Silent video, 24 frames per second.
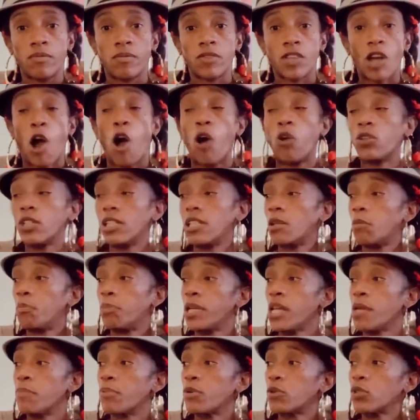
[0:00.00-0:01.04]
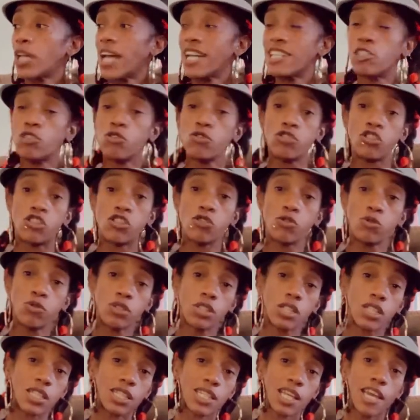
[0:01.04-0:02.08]
only the people that you choose
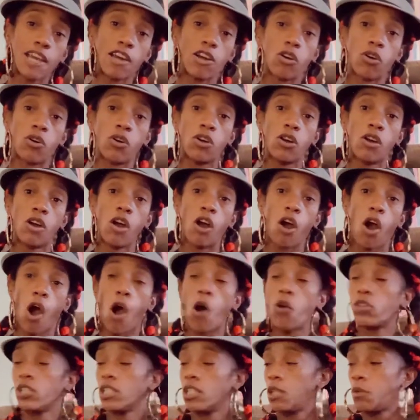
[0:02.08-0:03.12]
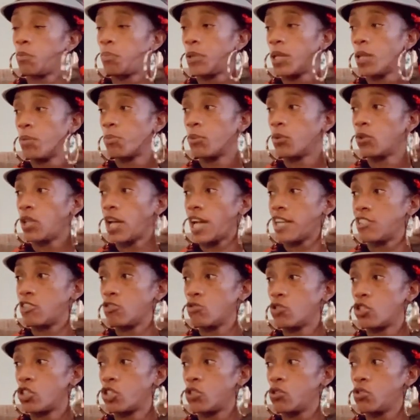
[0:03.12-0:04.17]
to tell. Only the people that you
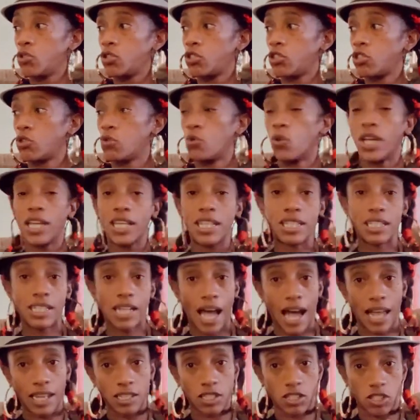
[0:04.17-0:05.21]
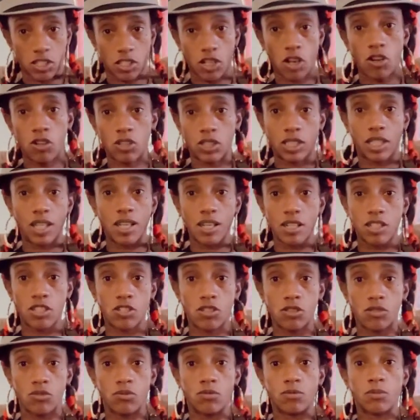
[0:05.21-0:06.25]
choose to acknowledge certain things
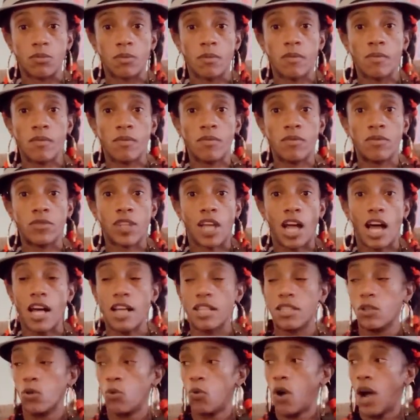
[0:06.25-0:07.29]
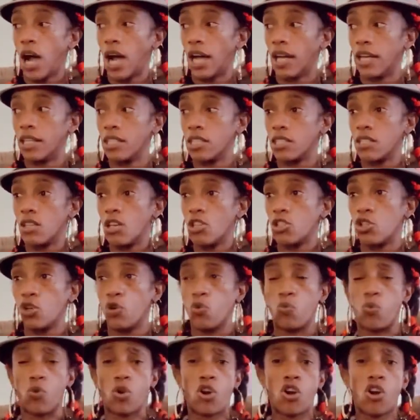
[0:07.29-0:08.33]
to. Otherwise, the
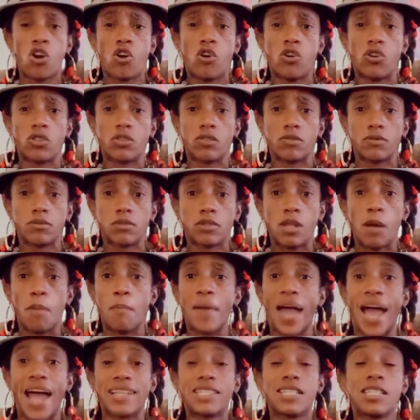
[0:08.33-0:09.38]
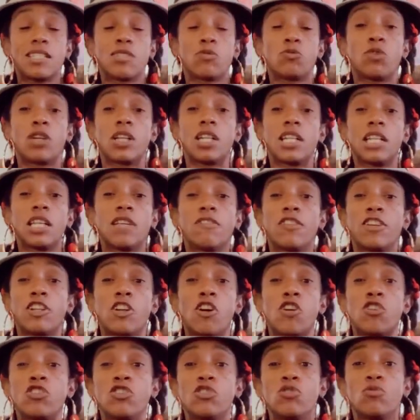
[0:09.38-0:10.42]
world, the masses wouldn't even
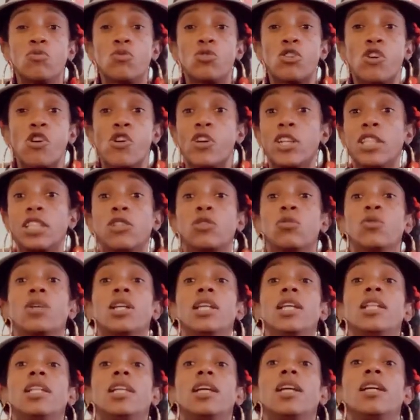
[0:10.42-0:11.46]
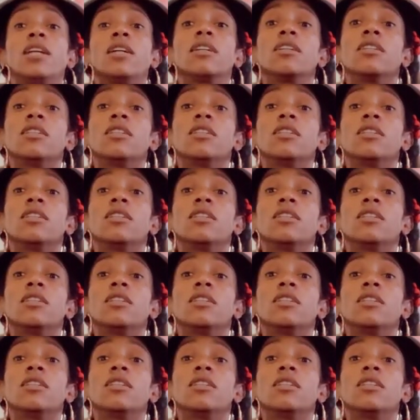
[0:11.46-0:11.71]
know you were going through anything.